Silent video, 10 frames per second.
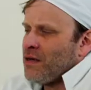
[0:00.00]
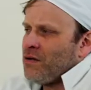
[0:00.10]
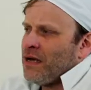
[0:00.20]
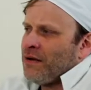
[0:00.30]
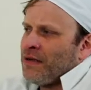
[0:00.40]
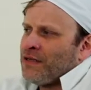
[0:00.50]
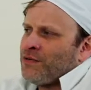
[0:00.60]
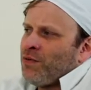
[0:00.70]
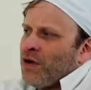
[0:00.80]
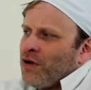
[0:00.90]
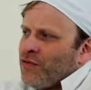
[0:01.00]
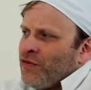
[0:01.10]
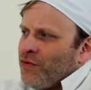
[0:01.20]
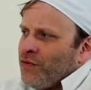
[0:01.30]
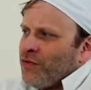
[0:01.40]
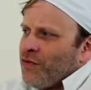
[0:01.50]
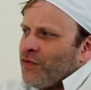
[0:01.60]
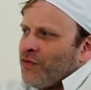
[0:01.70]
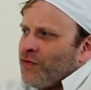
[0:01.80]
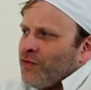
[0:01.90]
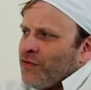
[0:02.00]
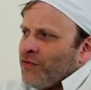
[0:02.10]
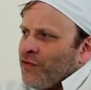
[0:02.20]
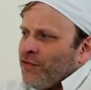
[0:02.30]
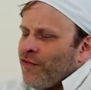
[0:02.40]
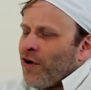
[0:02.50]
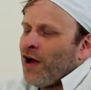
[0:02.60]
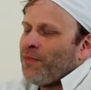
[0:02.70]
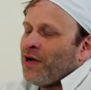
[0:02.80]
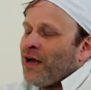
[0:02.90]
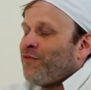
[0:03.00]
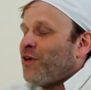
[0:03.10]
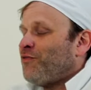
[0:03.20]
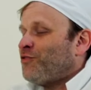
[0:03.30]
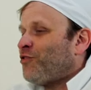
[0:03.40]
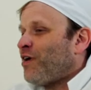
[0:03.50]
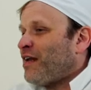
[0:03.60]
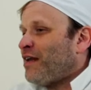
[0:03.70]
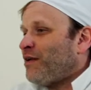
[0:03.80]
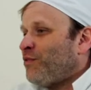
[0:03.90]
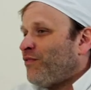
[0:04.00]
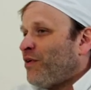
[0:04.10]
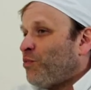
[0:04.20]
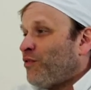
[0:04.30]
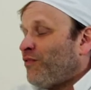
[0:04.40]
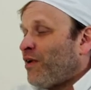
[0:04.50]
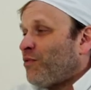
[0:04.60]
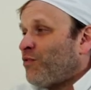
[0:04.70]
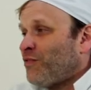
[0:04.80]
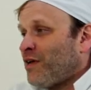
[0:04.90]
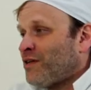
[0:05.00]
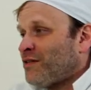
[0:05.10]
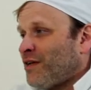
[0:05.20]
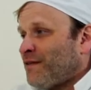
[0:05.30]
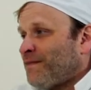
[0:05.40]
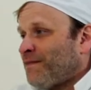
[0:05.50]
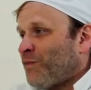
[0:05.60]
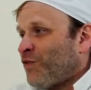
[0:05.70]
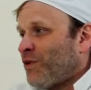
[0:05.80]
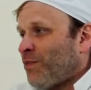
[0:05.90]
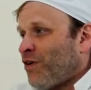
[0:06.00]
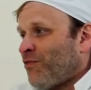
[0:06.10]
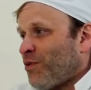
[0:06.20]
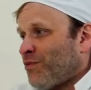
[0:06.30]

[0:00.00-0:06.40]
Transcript: Yeah, you get it. It just won't go too too far. I mean, have you ever tried anything with like with T H C with the bath